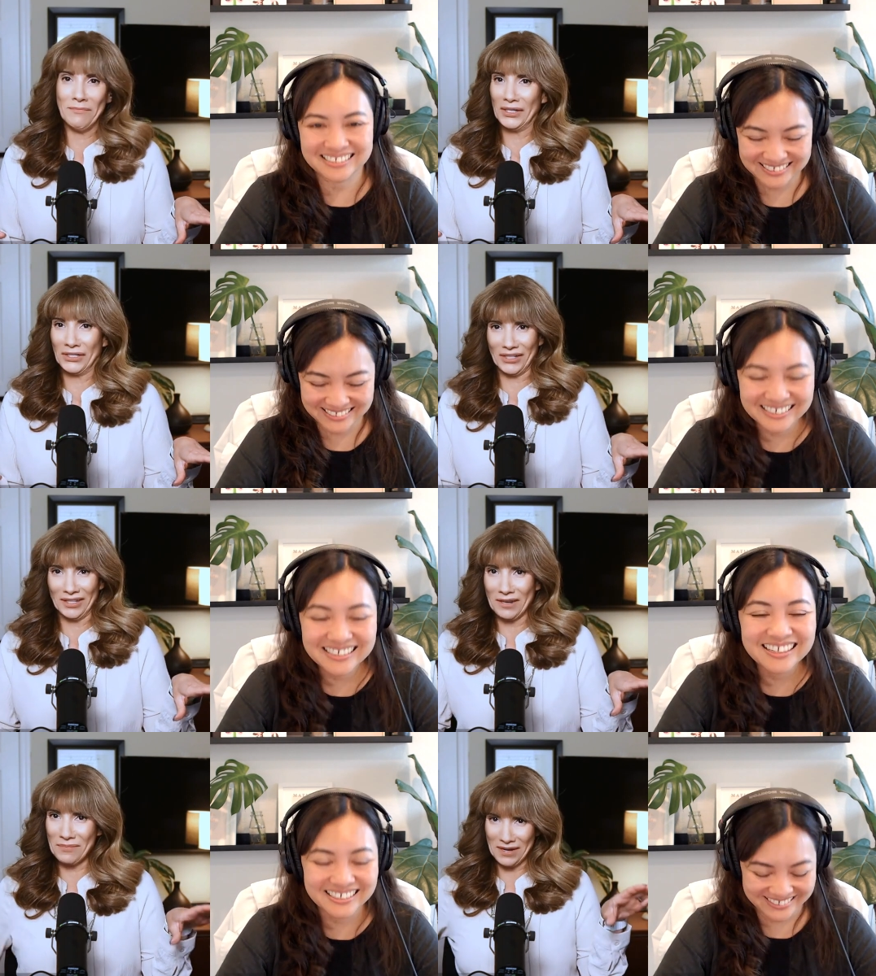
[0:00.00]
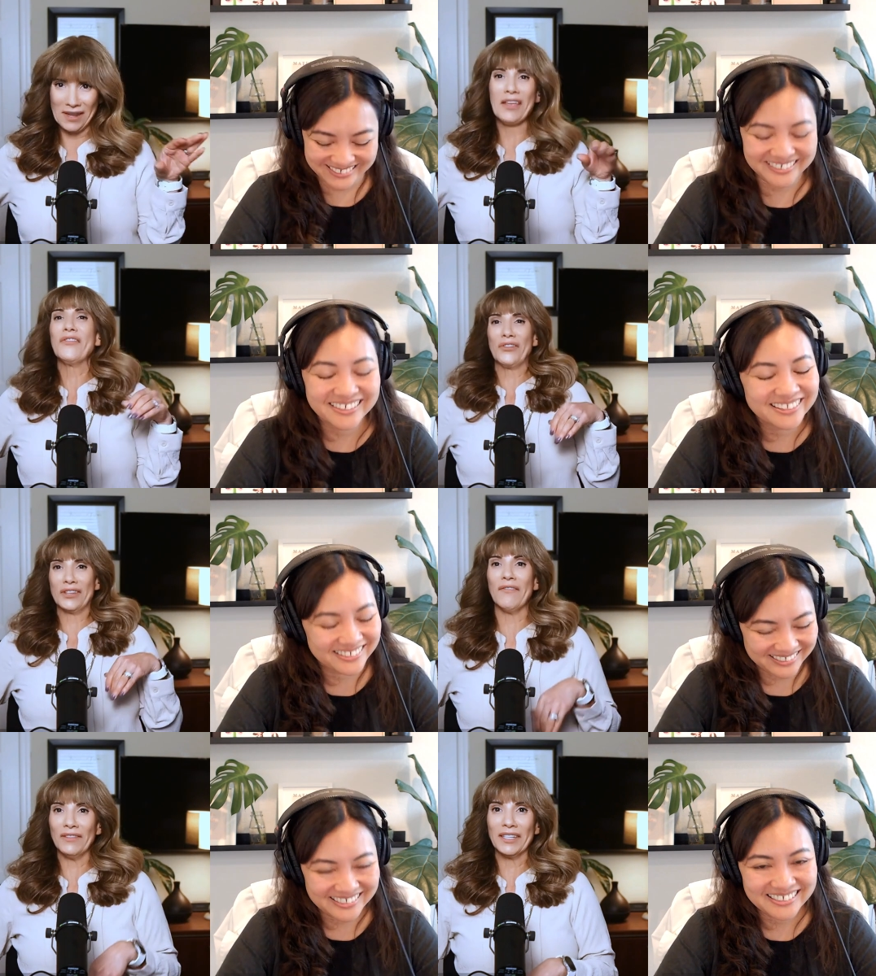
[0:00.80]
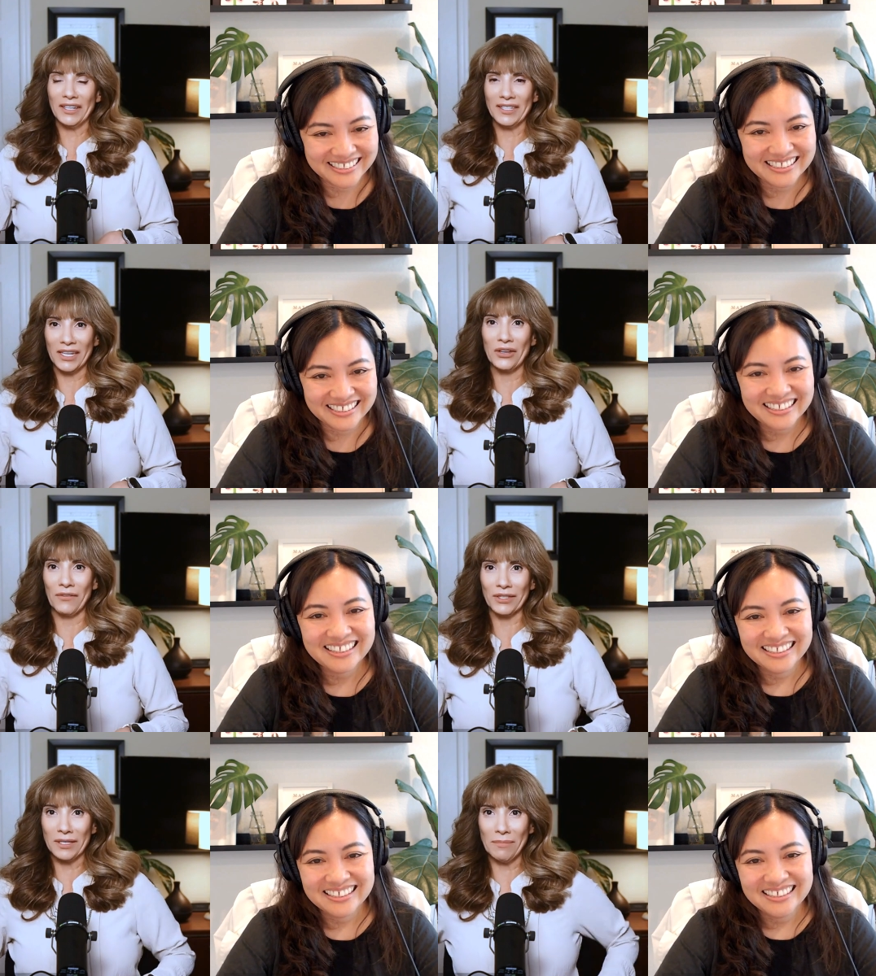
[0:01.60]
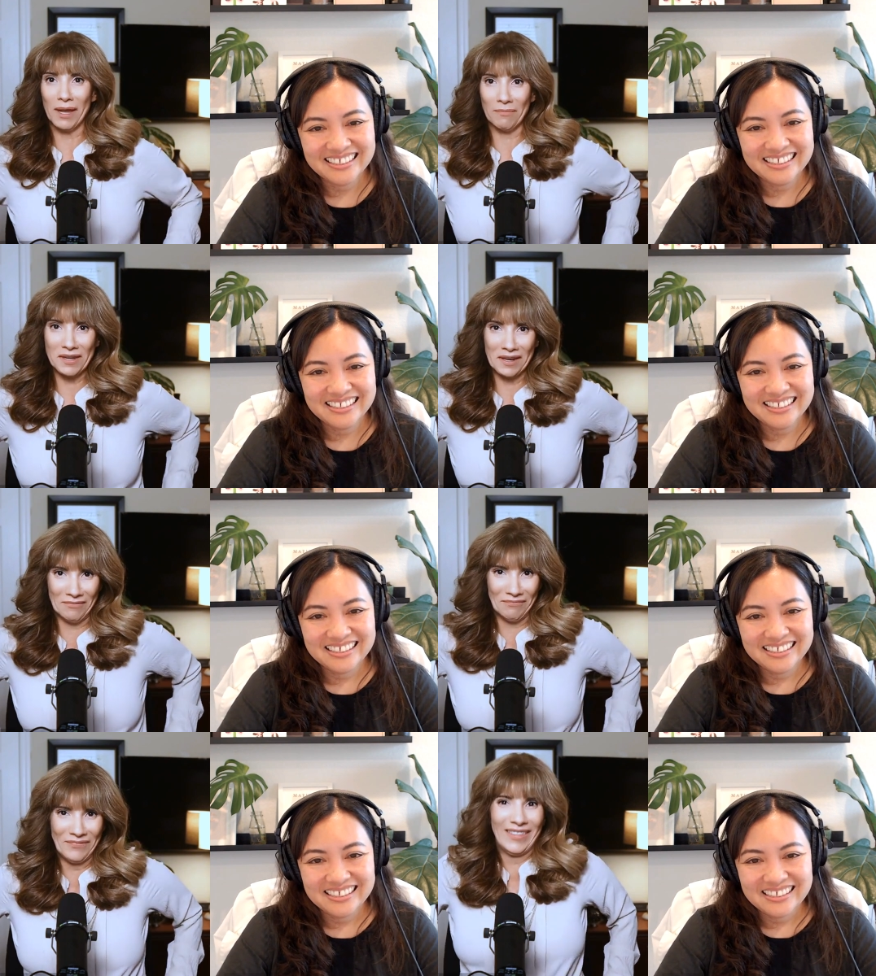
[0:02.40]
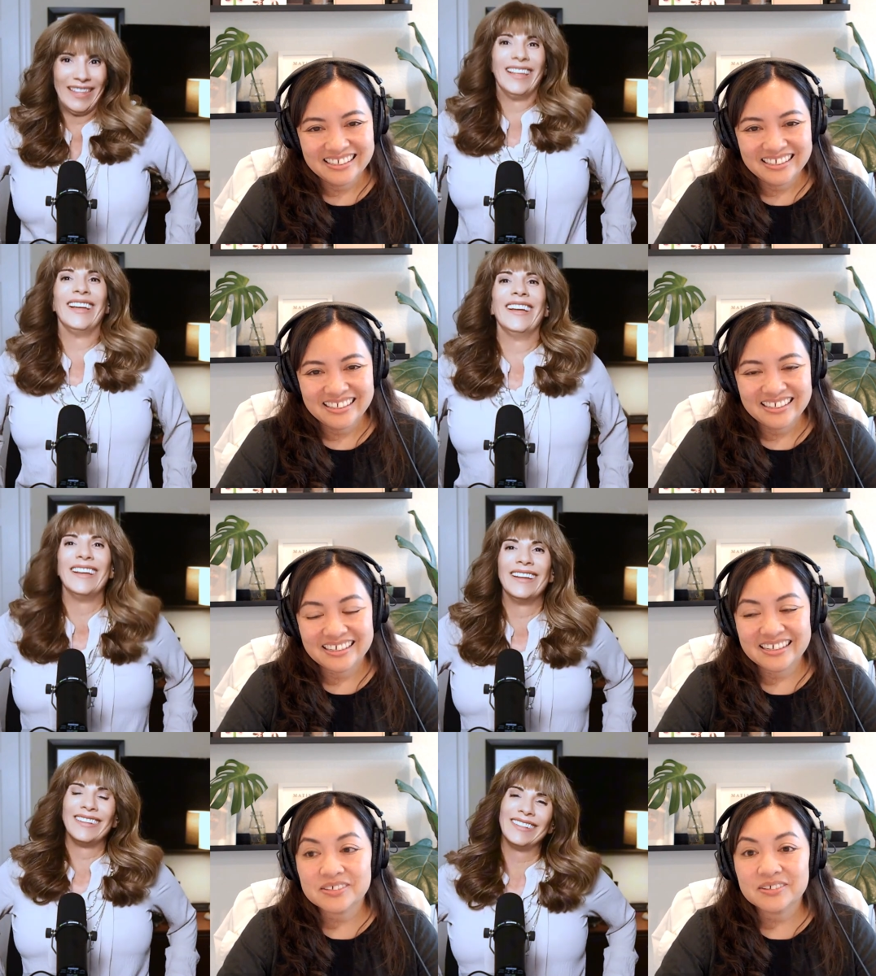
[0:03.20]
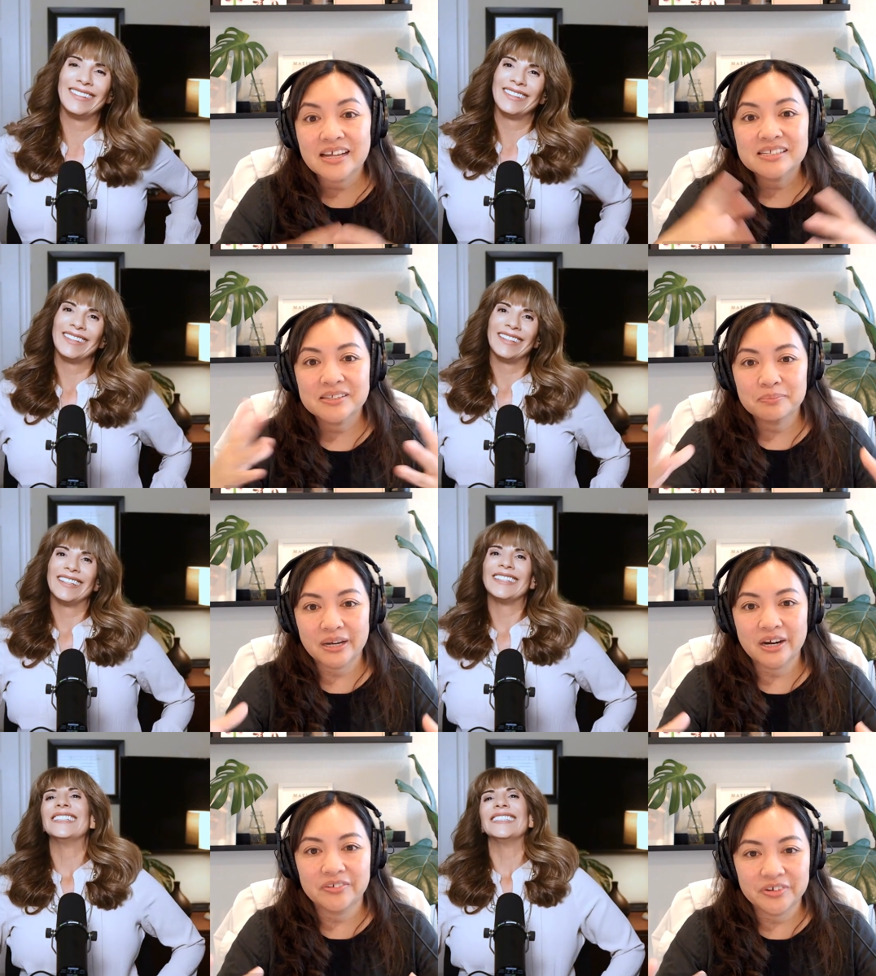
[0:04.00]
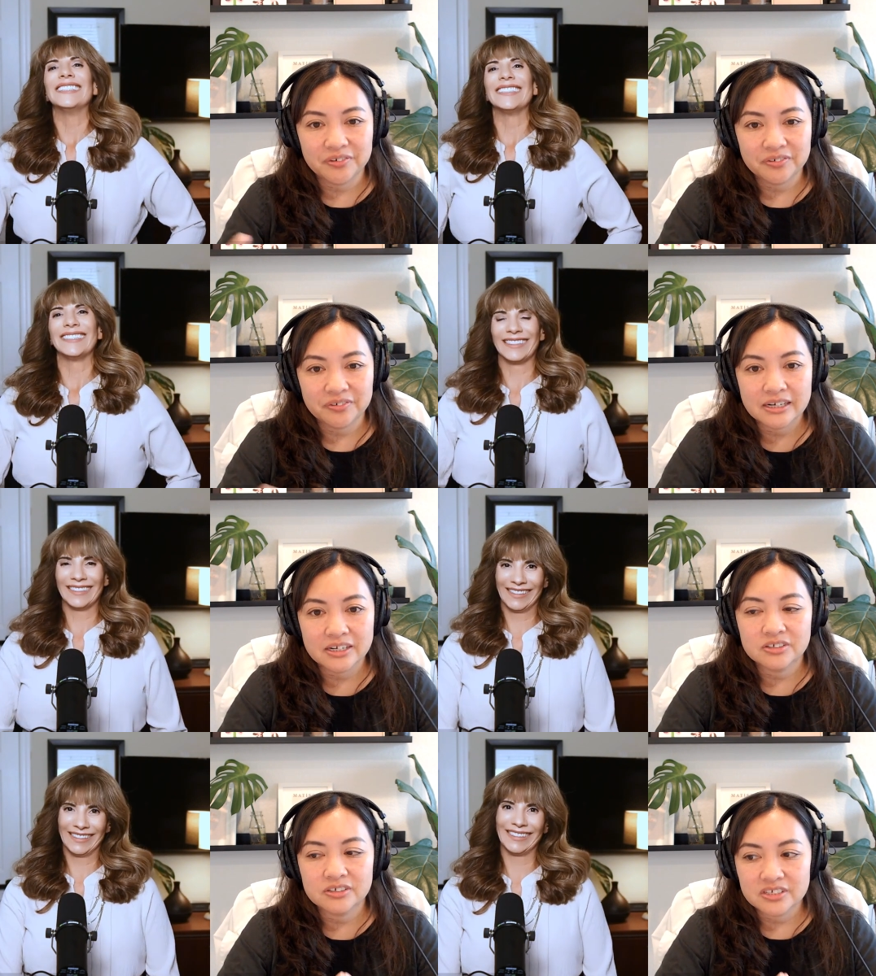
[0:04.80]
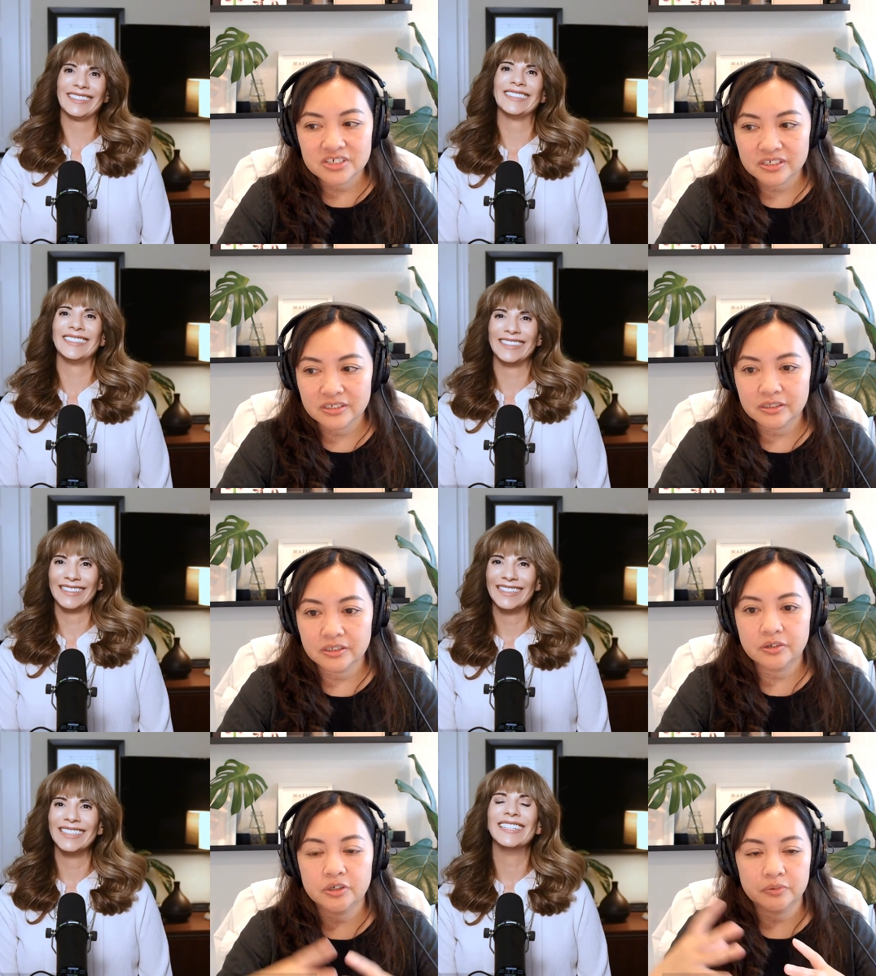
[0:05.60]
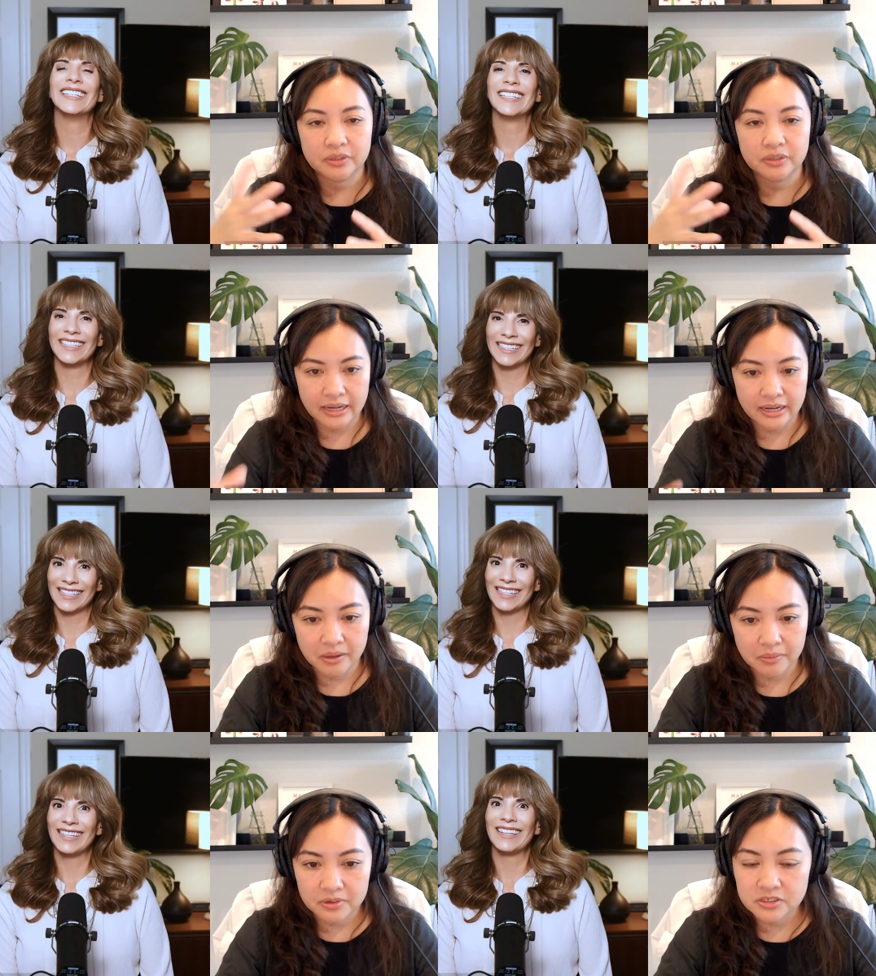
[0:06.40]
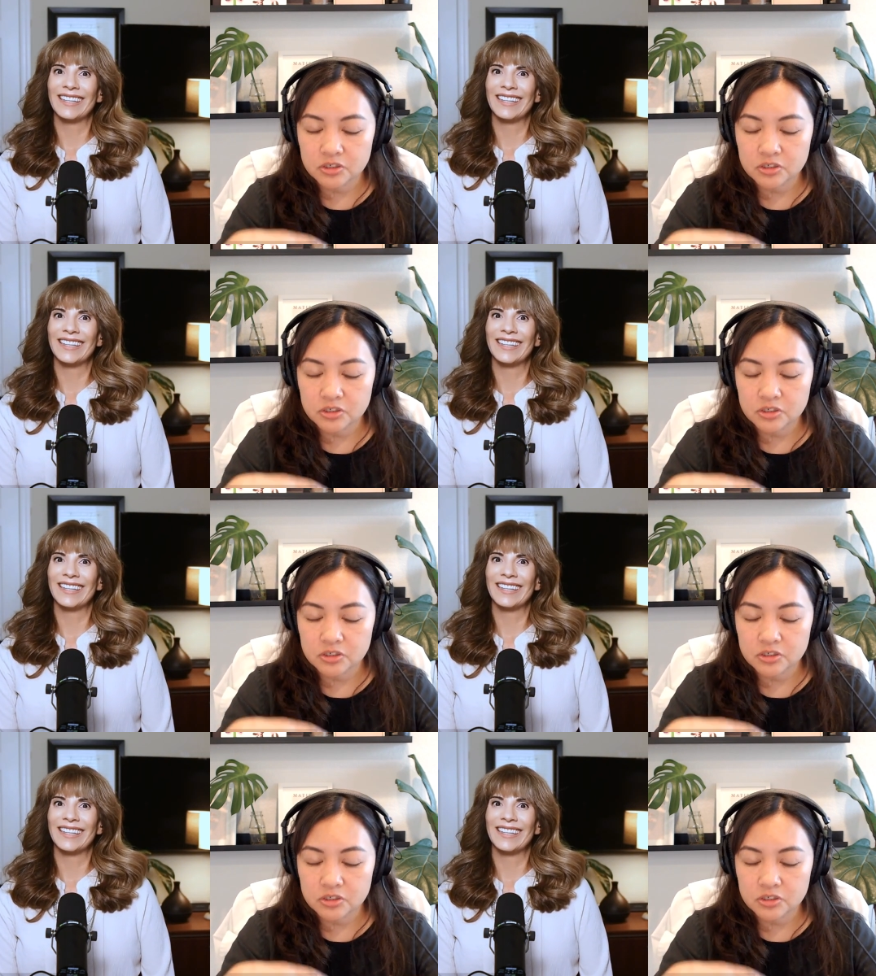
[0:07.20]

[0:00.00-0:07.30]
Speaker 1: much sleep. And they're definitely going to say you have sleep apnea.
Speaker 2: Yeah, so that's the barrier, right? Traditionally, you go to a lab. There's